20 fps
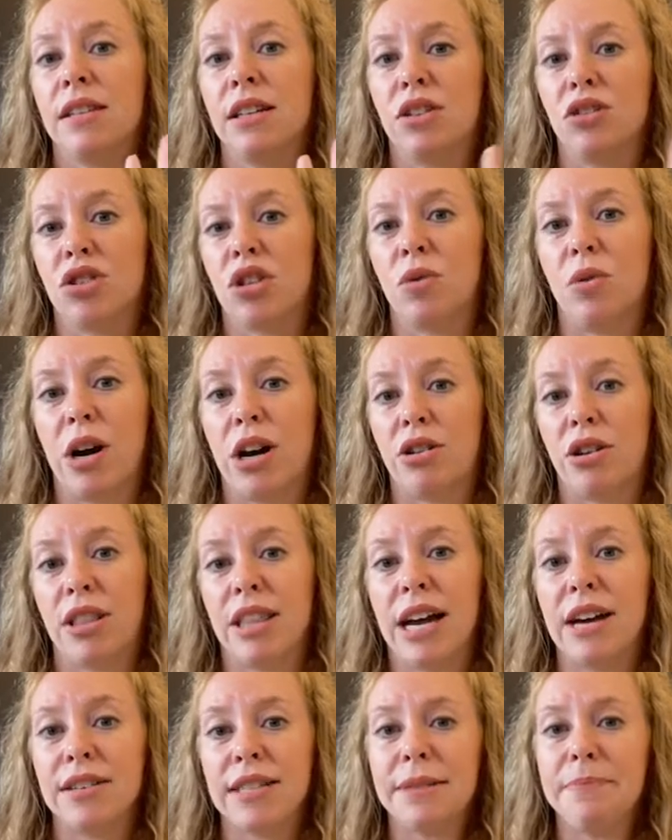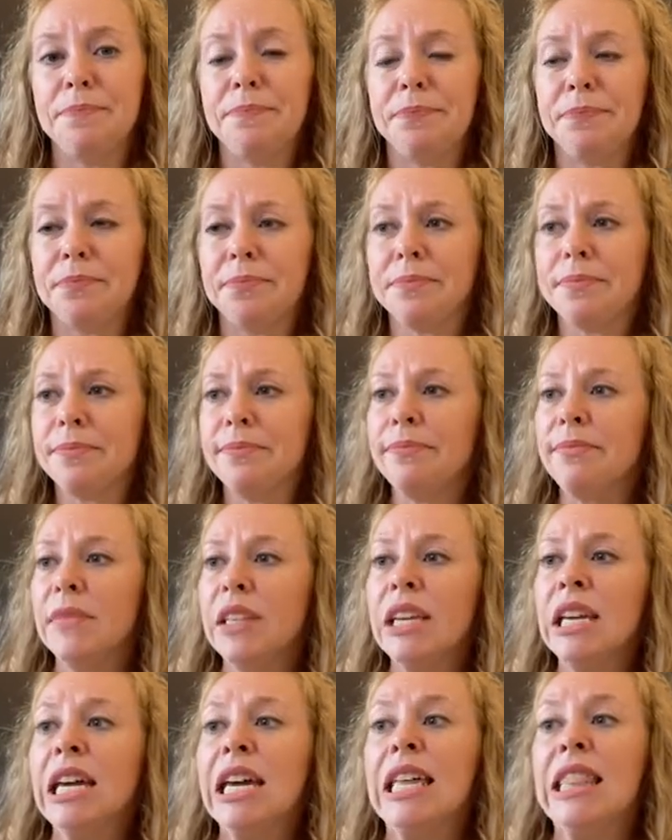and 200,000.
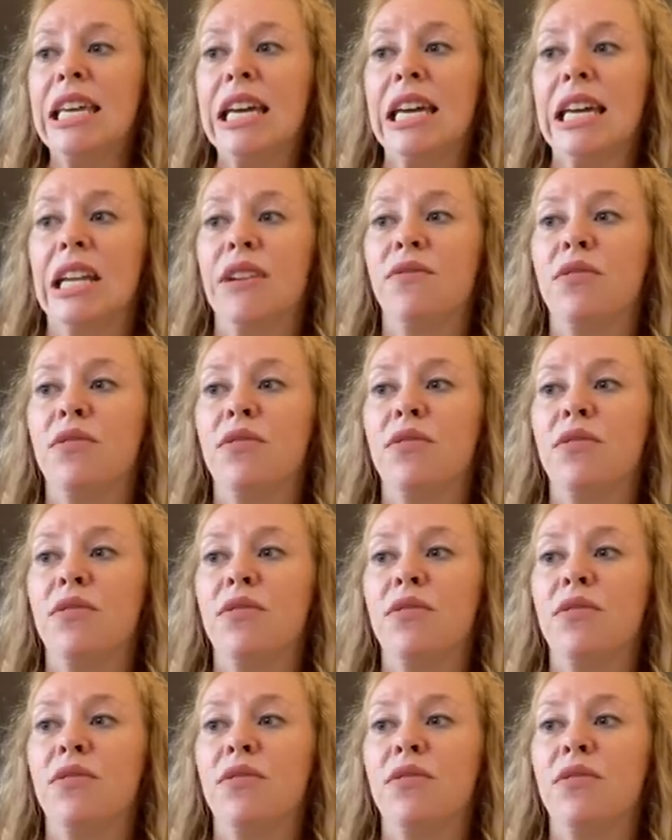And then